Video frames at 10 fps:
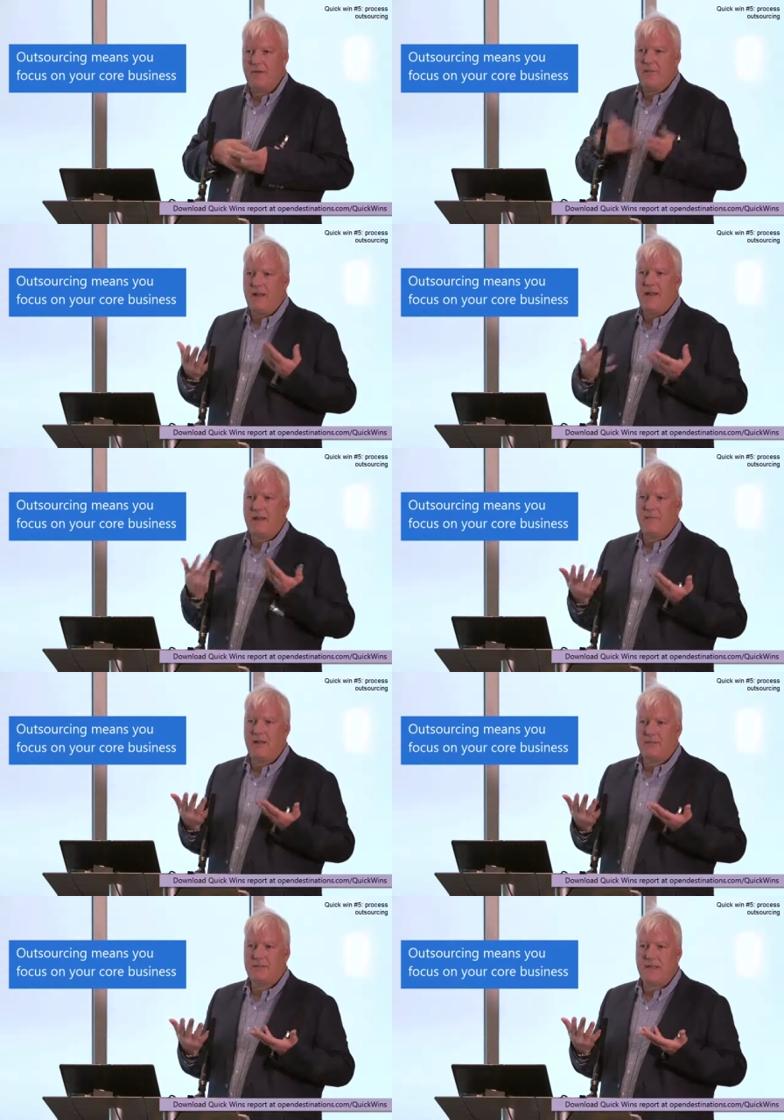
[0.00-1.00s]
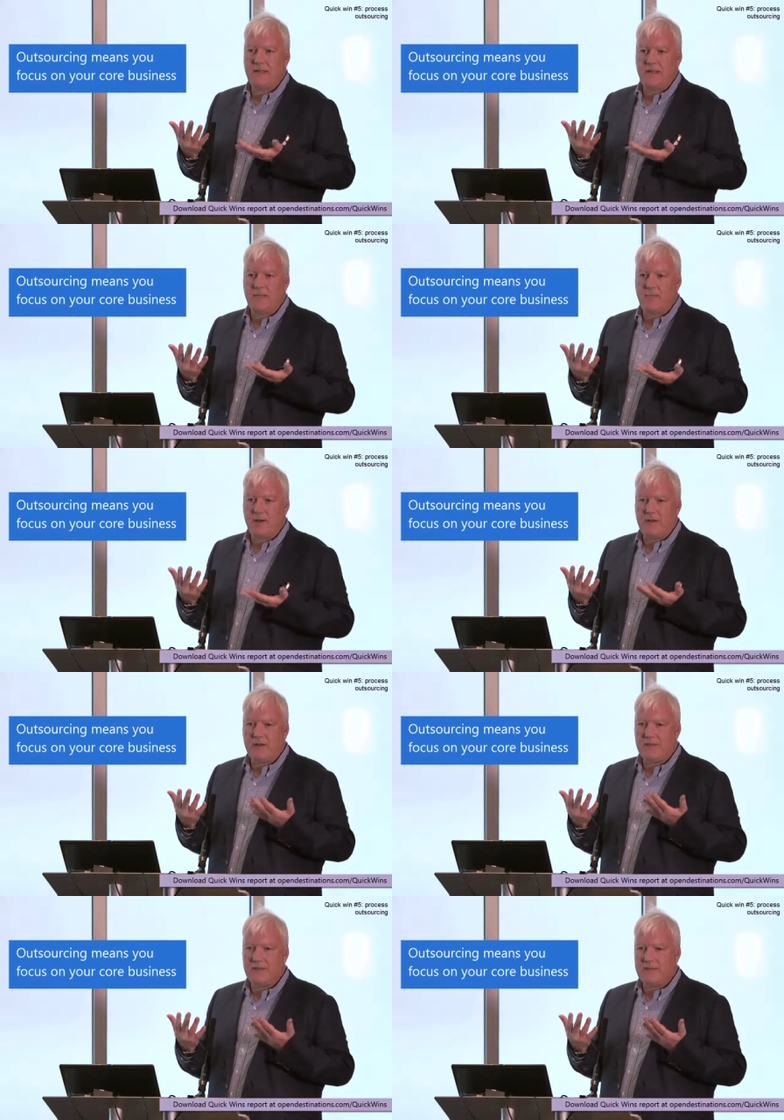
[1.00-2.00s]
really enable them to get their kind of product
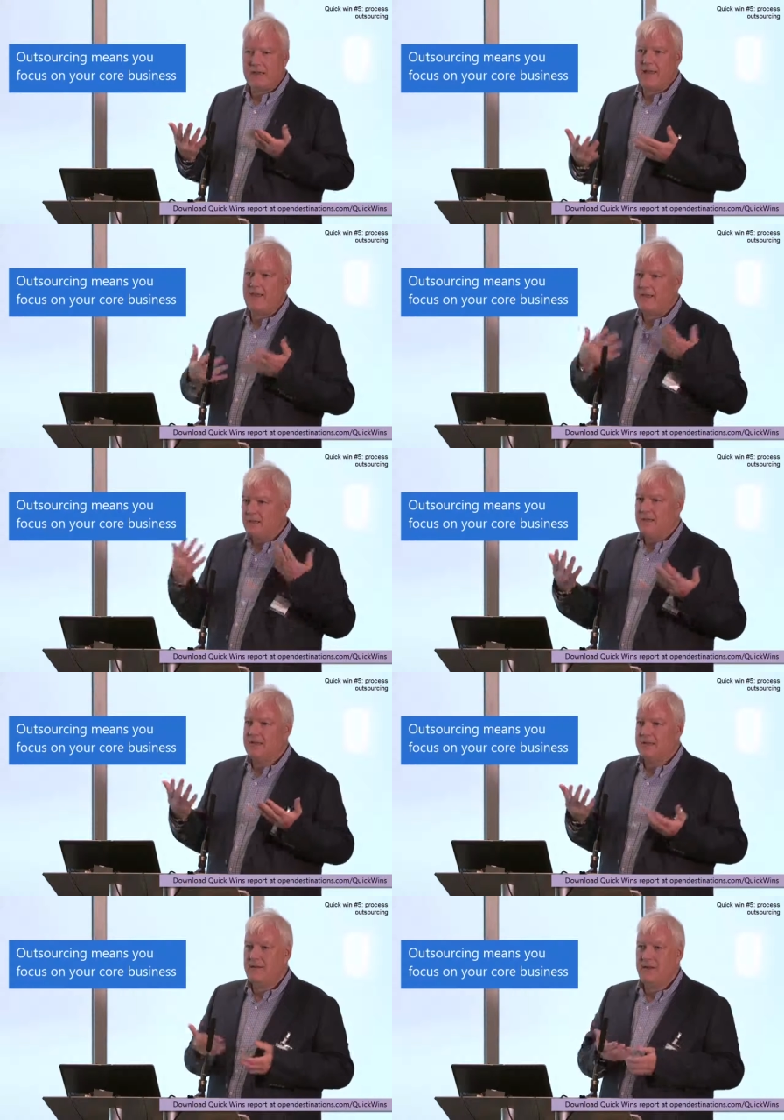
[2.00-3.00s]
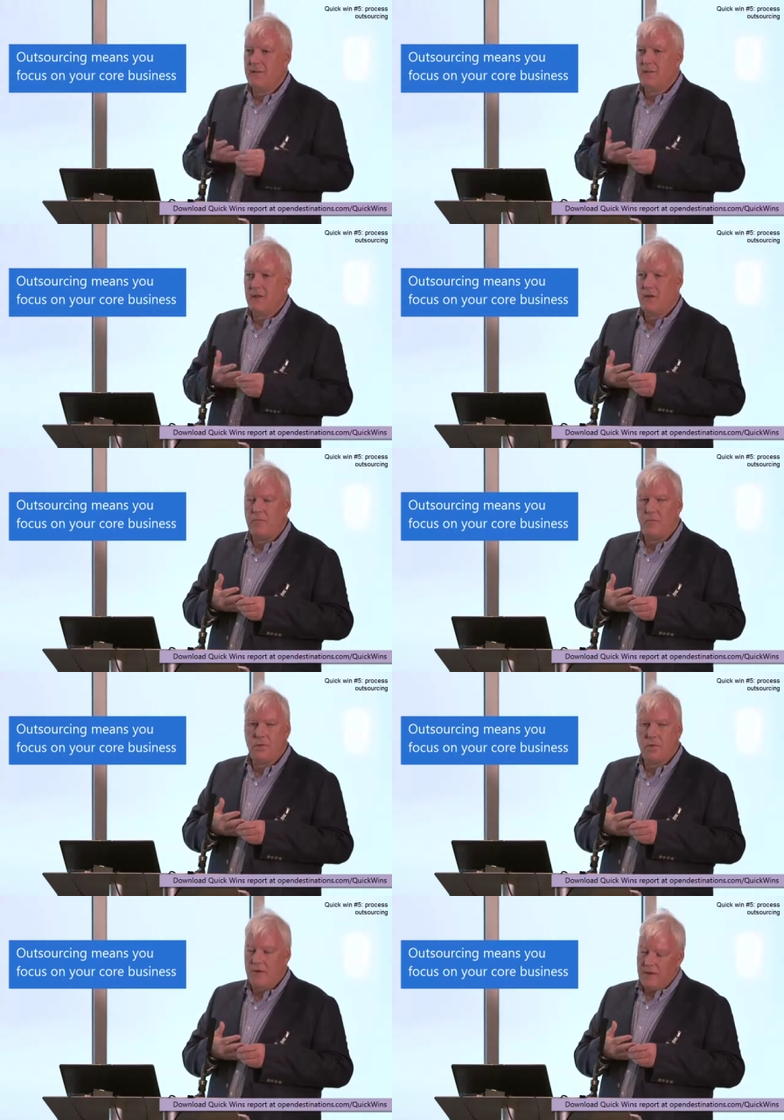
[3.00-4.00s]
data together to put a lot
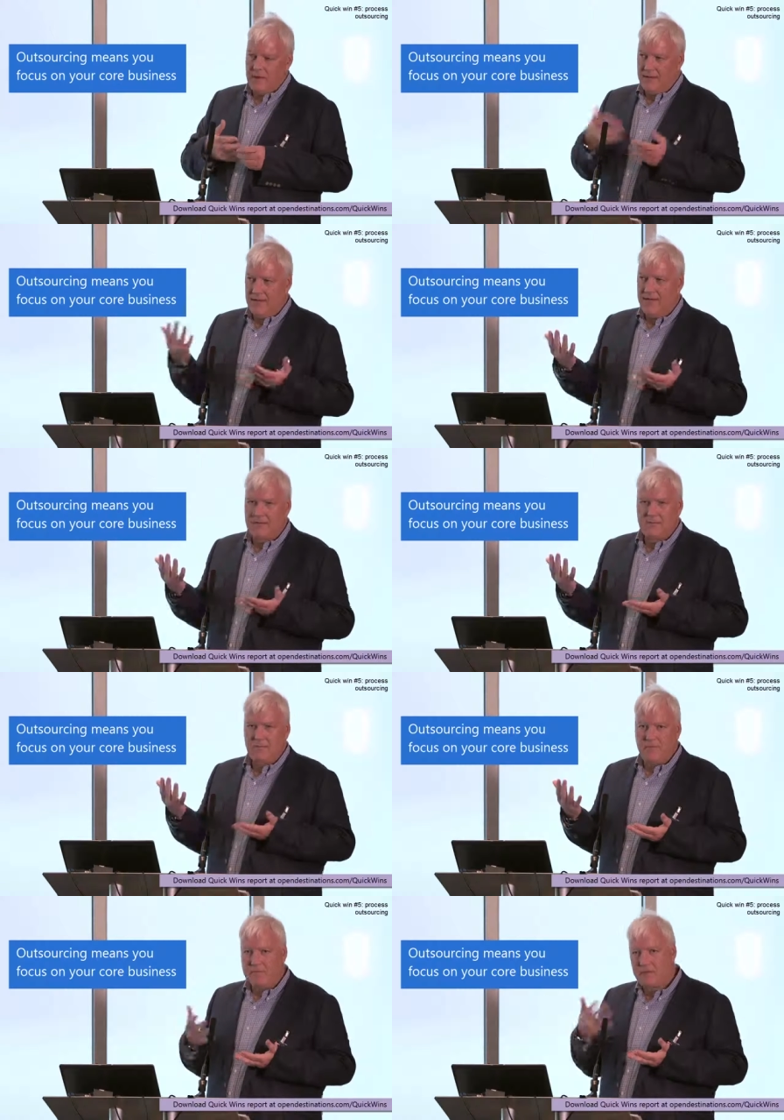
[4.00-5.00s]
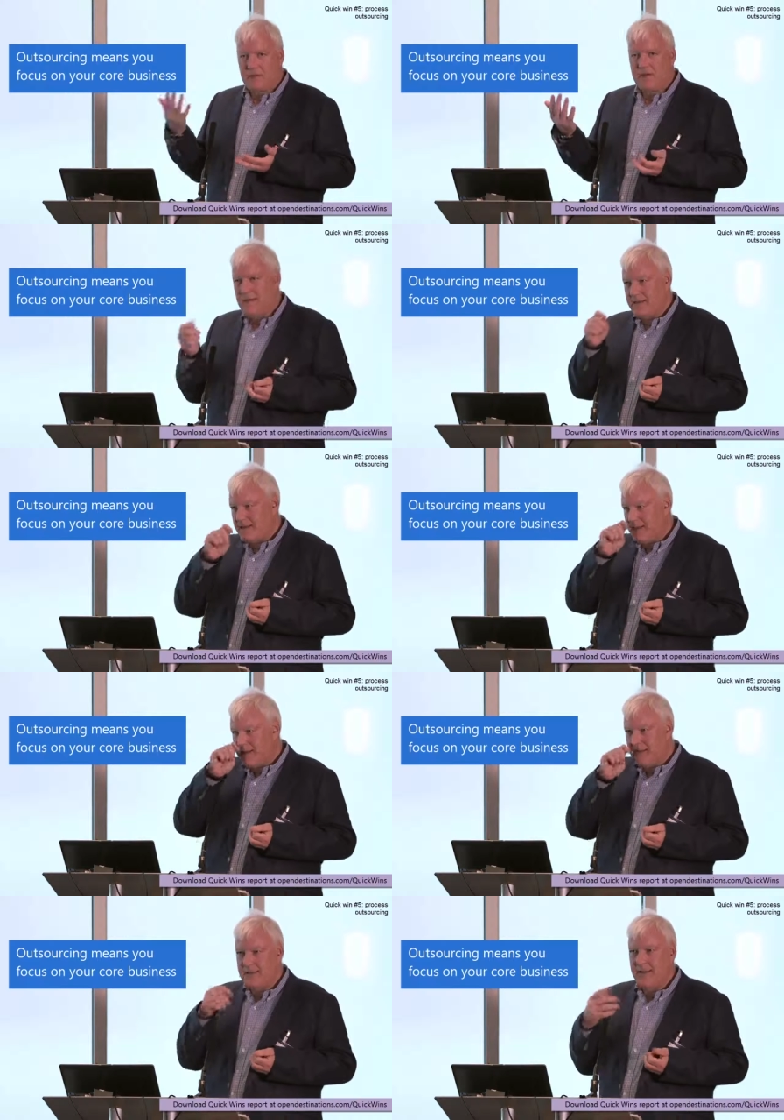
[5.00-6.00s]
more. They're specialising in
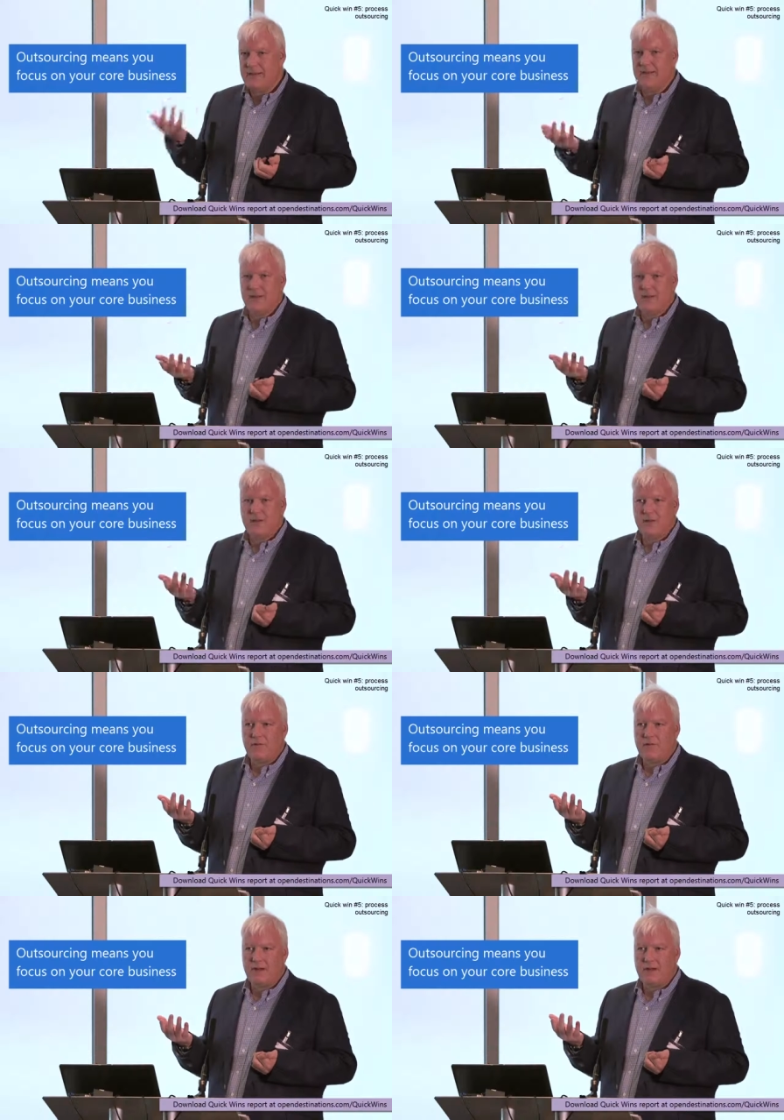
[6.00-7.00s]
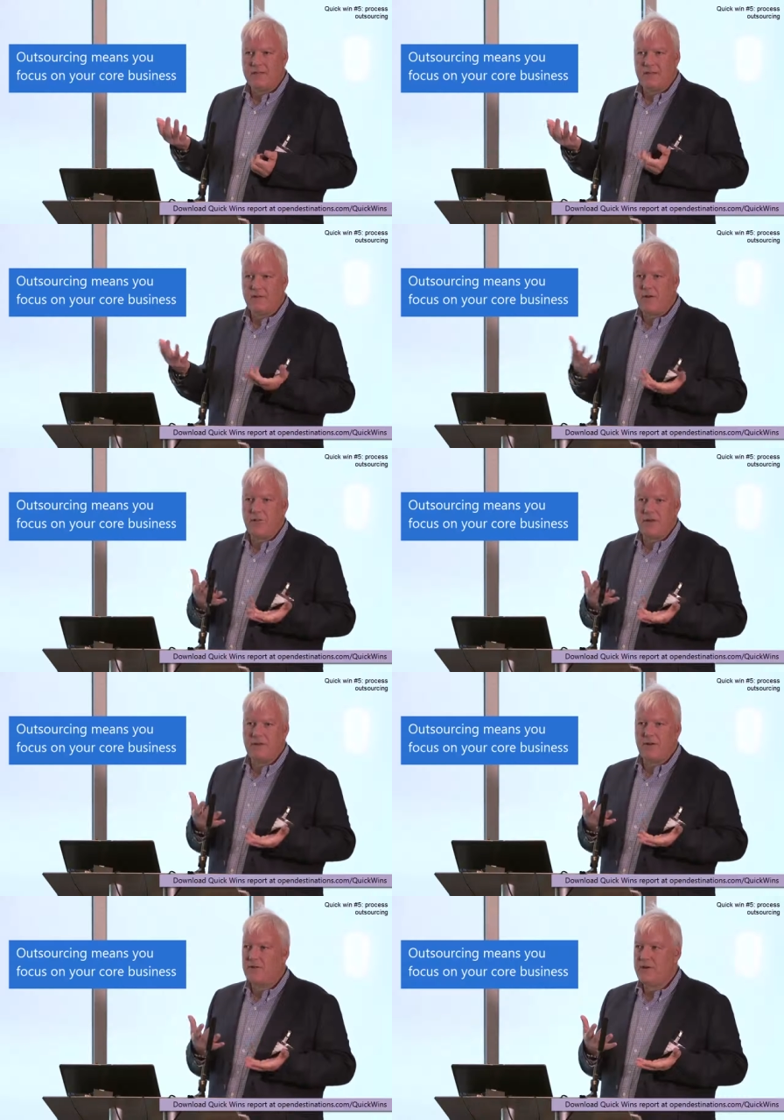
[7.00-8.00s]
things like Indian Ocean contracts, complex
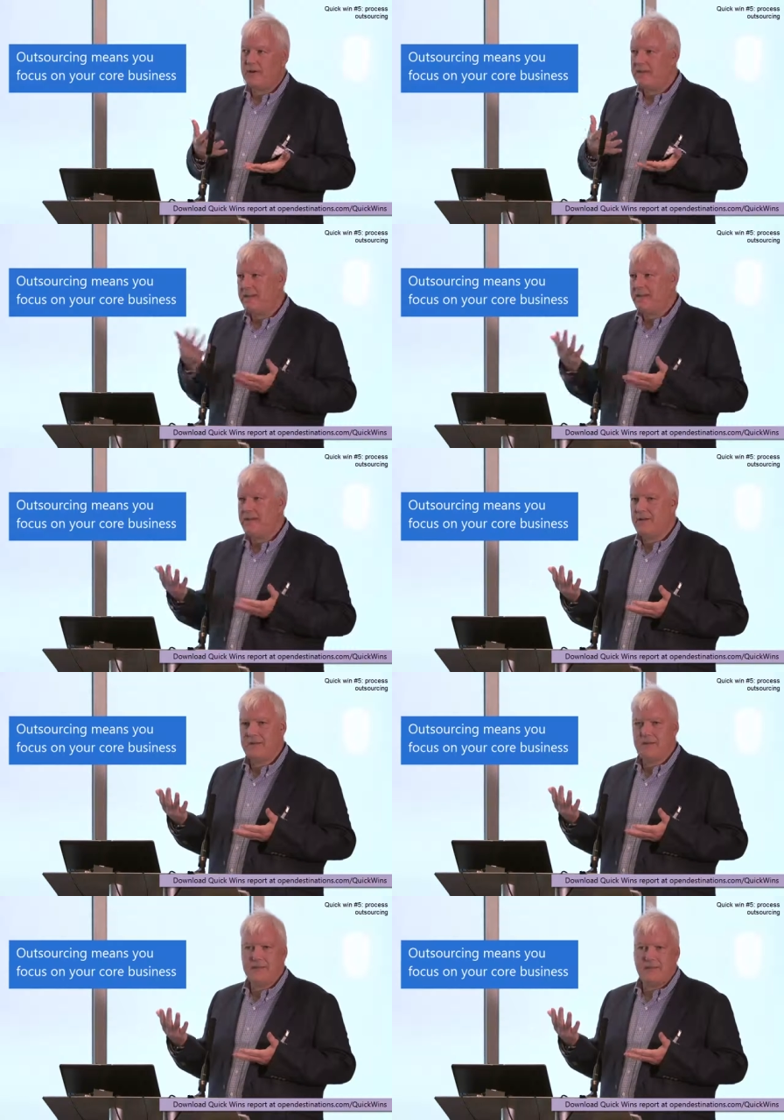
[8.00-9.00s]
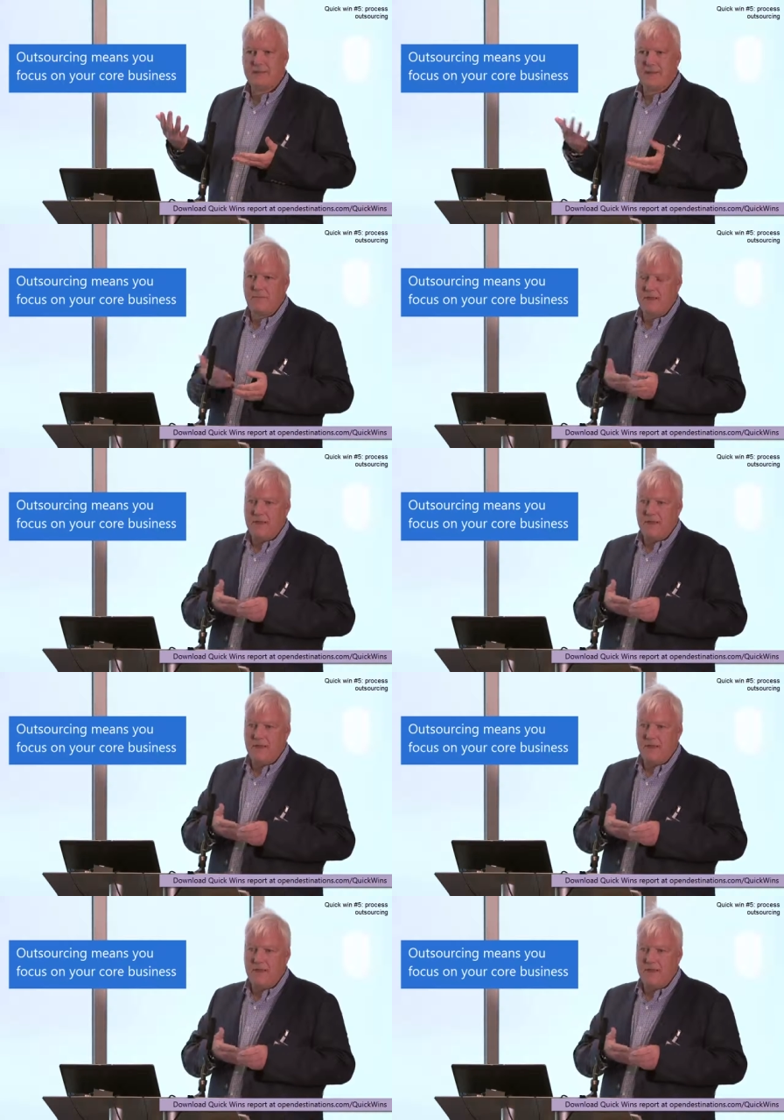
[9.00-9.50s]
contracts that need to go into a system